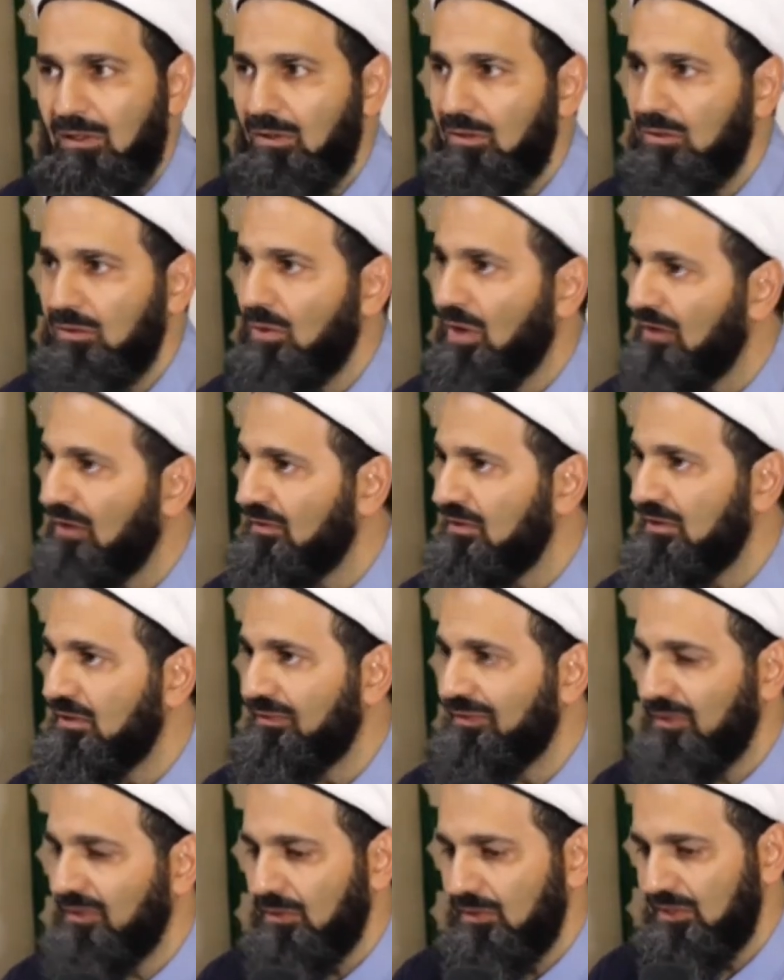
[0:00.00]
You have a
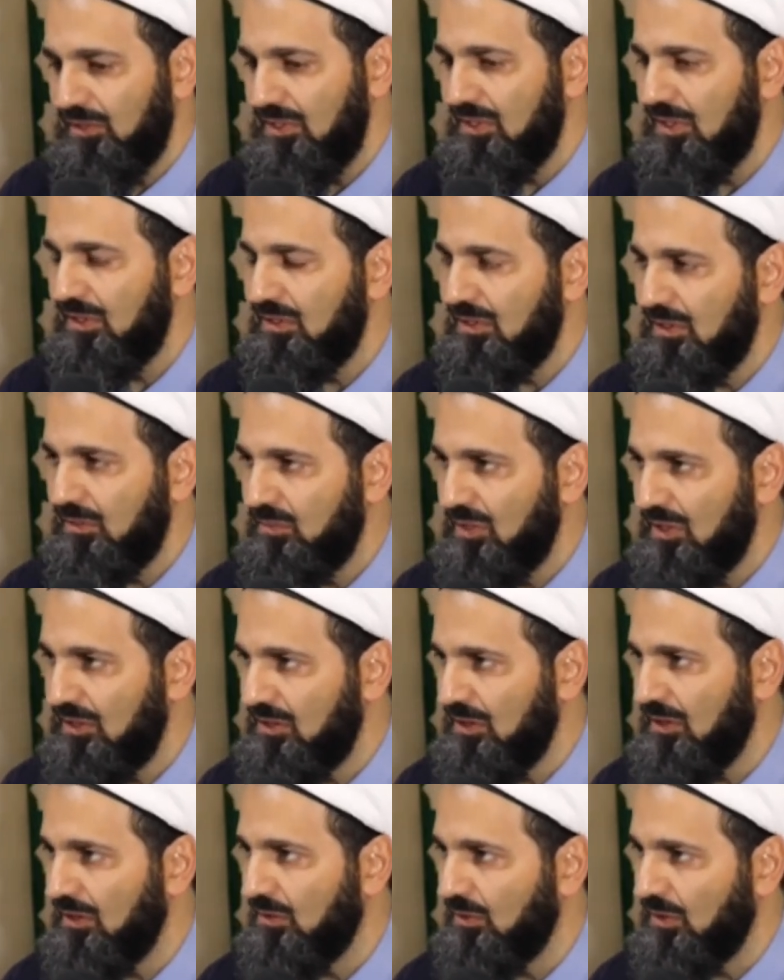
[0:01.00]
difficulty, sit and make
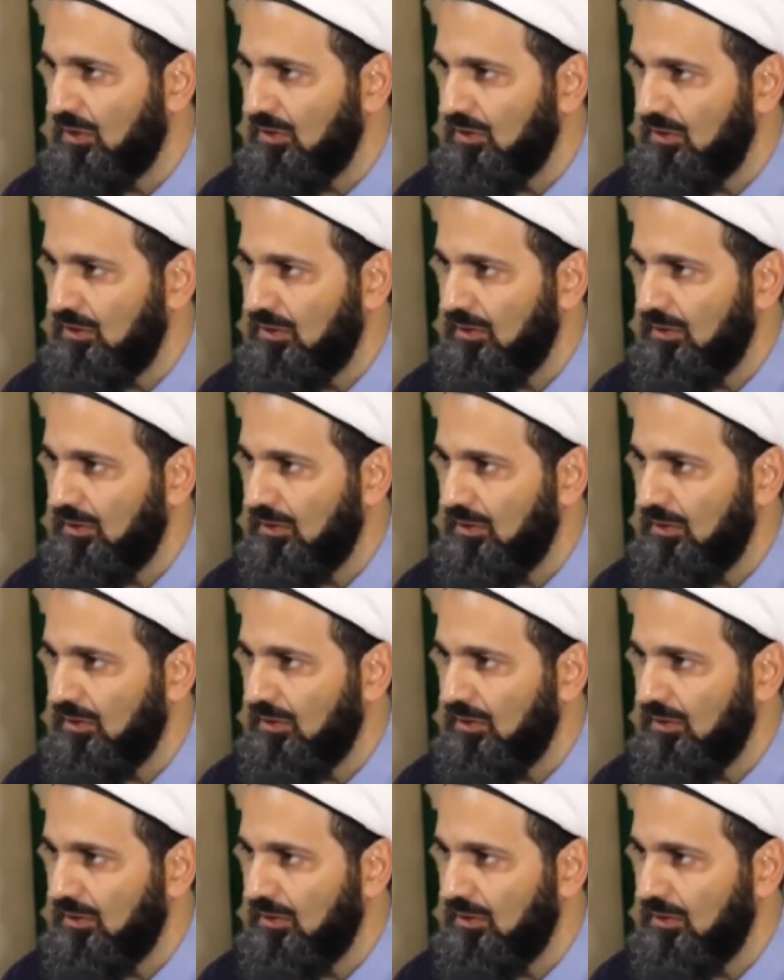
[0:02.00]
salawat.